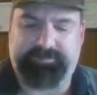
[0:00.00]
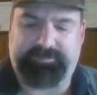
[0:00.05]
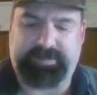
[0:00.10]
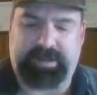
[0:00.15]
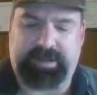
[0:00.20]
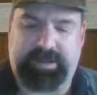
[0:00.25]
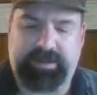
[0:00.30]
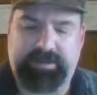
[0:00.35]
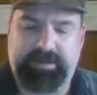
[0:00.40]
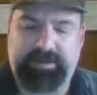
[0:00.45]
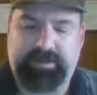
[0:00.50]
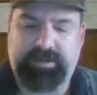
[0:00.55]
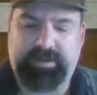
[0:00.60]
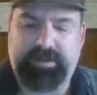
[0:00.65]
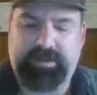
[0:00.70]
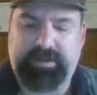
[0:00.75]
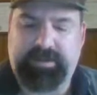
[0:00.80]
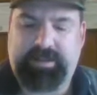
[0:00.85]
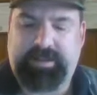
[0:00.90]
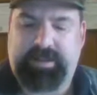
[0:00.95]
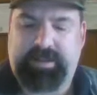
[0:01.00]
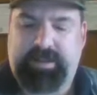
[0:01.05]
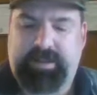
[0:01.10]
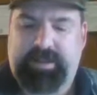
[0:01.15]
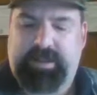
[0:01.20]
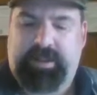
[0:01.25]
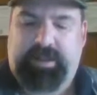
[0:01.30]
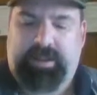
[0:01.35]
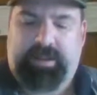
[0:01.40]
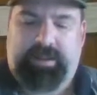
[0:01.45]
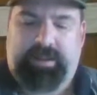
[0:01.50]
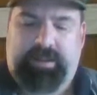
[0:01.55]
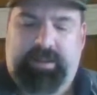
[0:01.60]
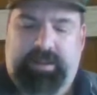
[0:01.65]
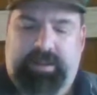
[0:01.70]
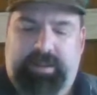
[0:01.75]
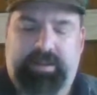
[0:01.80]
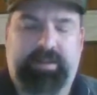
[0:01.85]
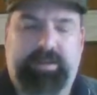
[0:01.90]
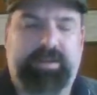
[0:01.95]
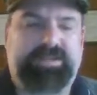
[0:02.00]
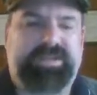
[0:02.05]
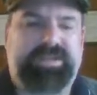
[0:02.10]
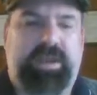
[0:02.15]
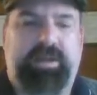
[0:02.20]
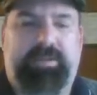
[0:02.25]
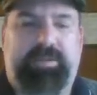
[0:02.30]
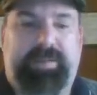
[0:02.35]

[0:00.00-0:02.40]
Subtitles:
Okay? And let's talk